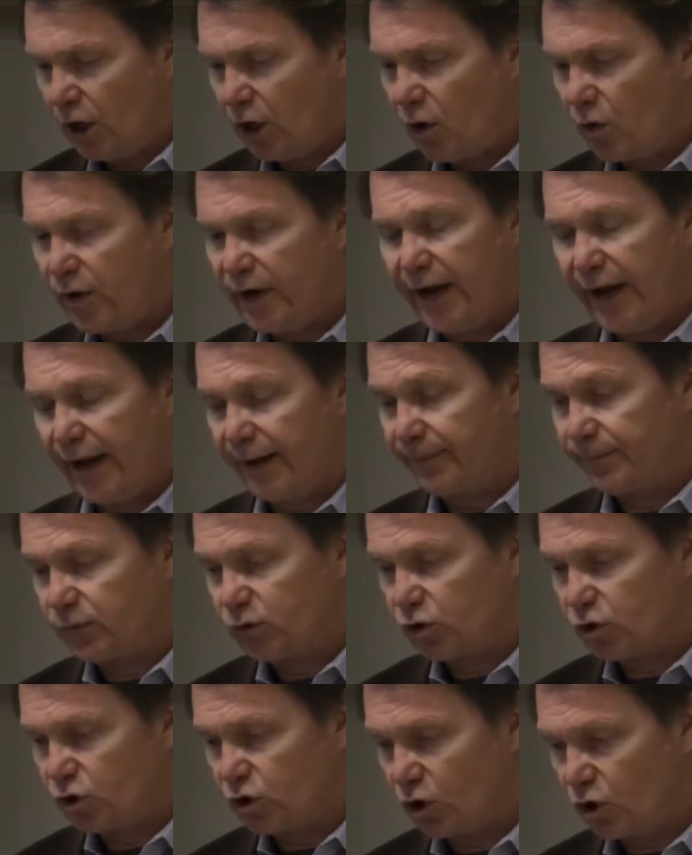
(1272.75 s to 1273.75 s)
Okay,
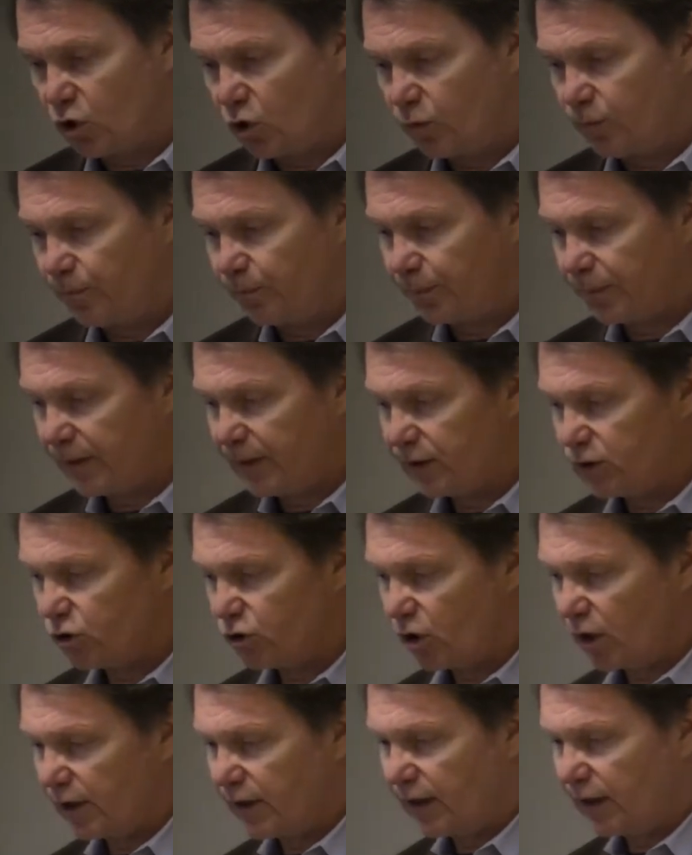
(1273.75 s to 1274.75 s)
so let's
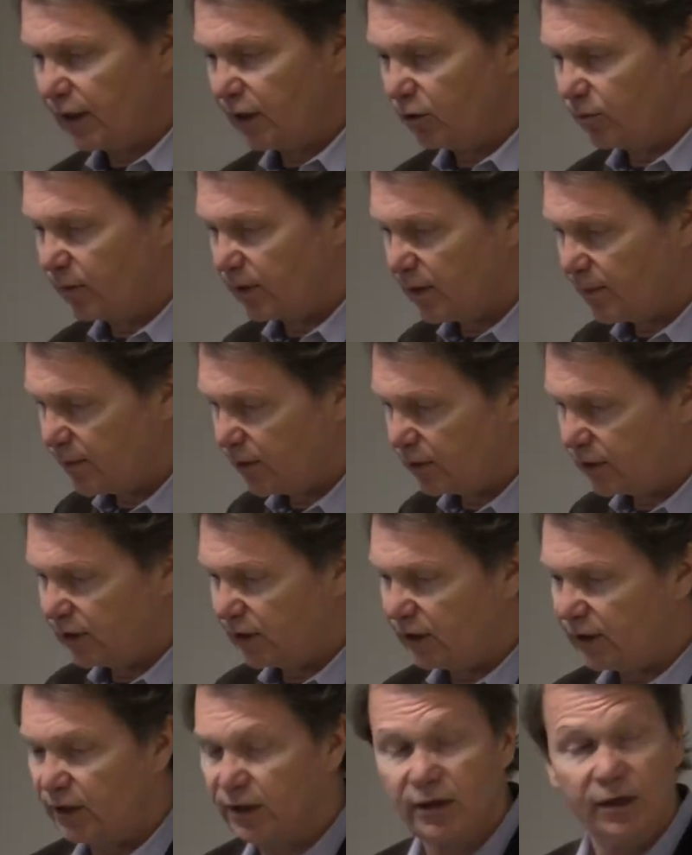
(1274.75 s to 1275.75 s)
talk then a little bit about
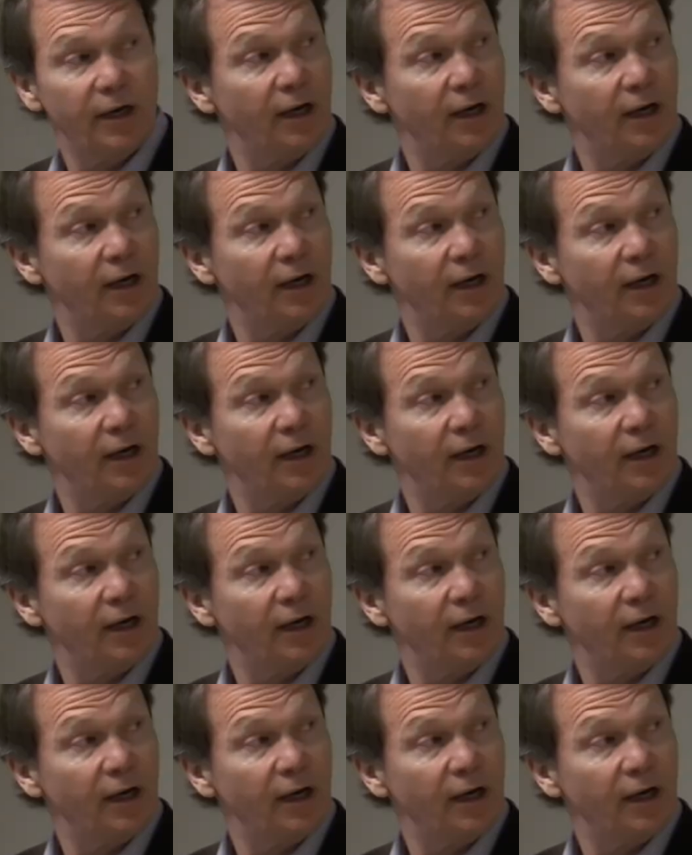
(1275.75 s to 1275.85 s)
the